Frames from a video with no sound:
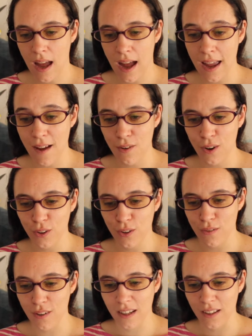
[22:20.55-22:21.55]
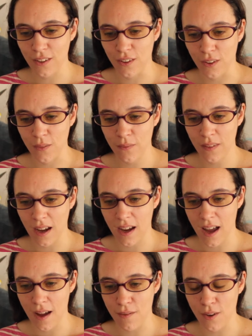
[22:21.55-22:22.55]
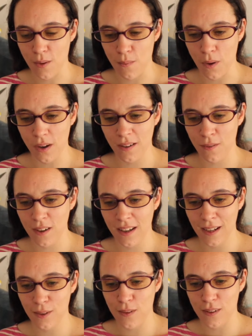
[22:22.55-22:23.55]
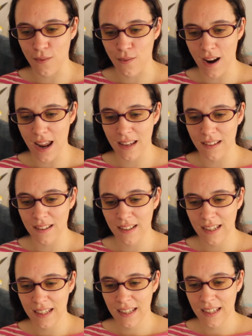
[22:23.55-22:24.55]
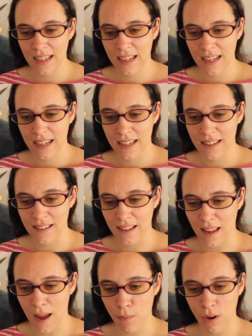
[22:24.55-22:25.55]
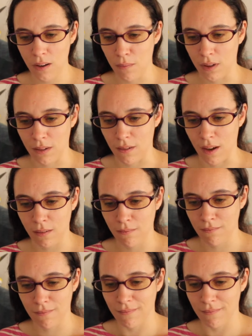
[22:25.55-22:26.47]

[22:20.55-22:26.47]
I have a lot of reading to do. I have a buddy reading with a friend that I'm gonna be doing.